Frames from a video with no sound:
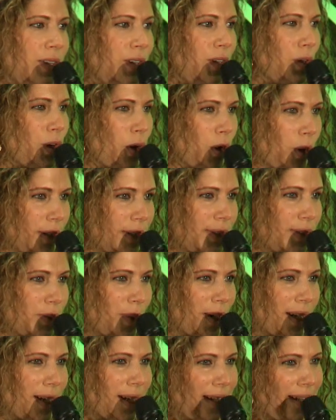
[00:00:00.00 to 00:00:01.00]
new
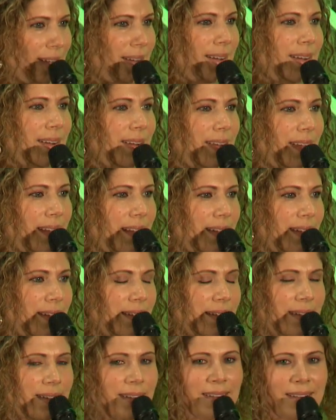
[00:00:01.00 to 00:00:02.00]
coursework
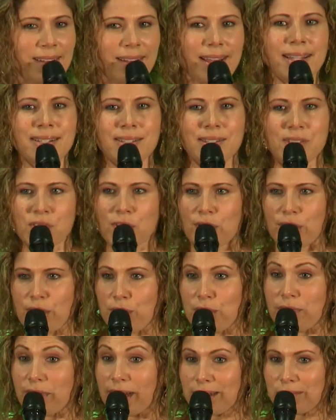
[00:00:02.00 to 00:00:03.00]
and to start
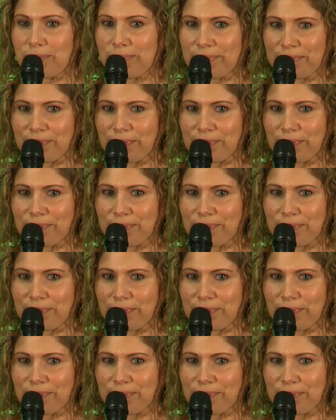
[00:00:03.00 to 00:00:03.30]
over.